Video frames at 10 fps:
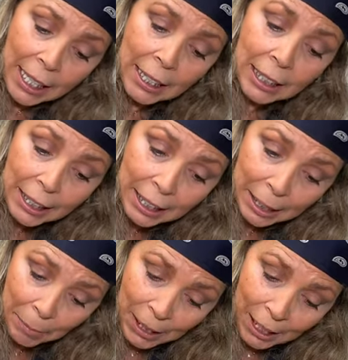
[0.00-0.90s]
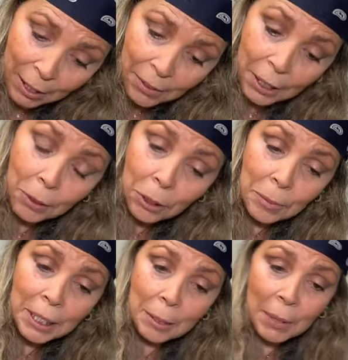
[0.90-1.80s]
cleaning themselves and
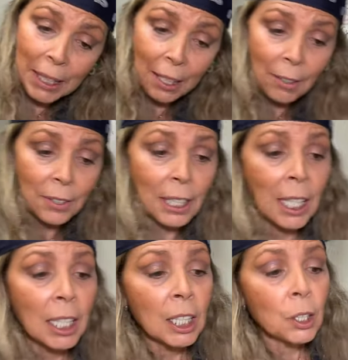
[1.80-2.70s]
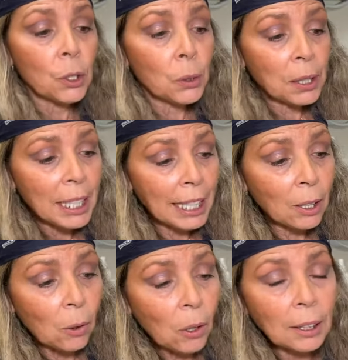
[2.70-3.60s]
grooming themselves to take
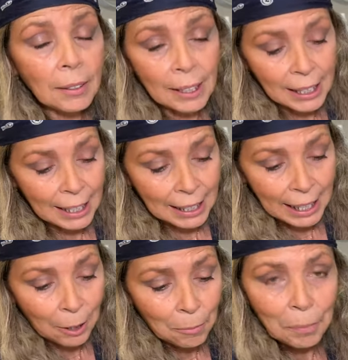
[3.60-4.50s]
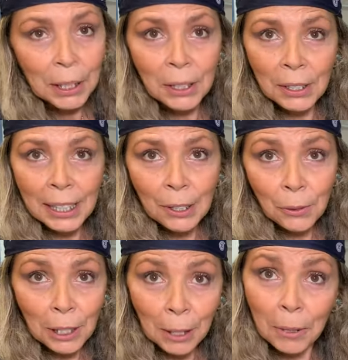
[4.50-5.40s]
all of the scents out because they do
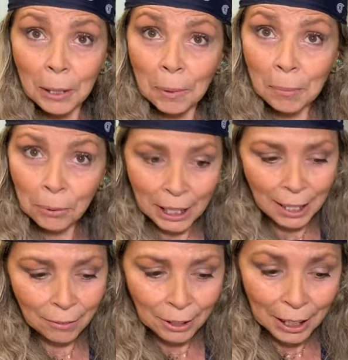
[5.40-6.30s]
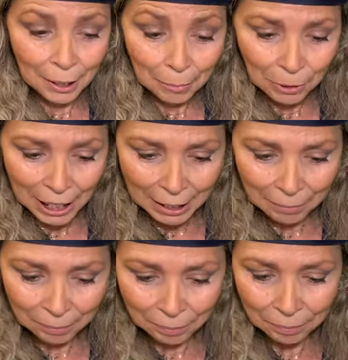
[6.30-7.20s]
not want to be prey for other prey.
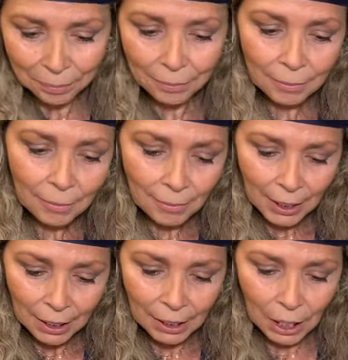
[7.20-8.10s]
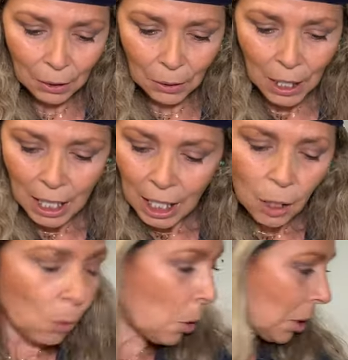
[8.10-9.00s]
So
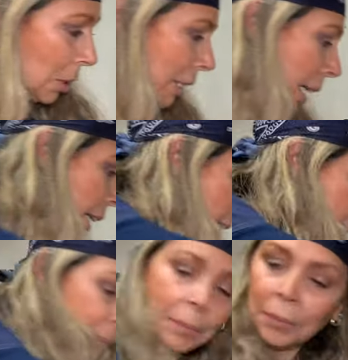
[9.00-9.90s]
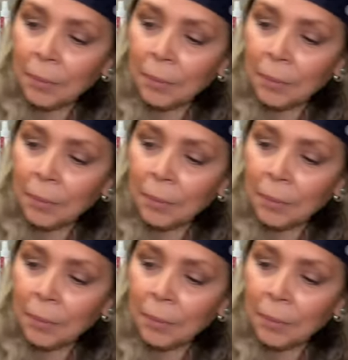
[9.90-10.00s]
water um,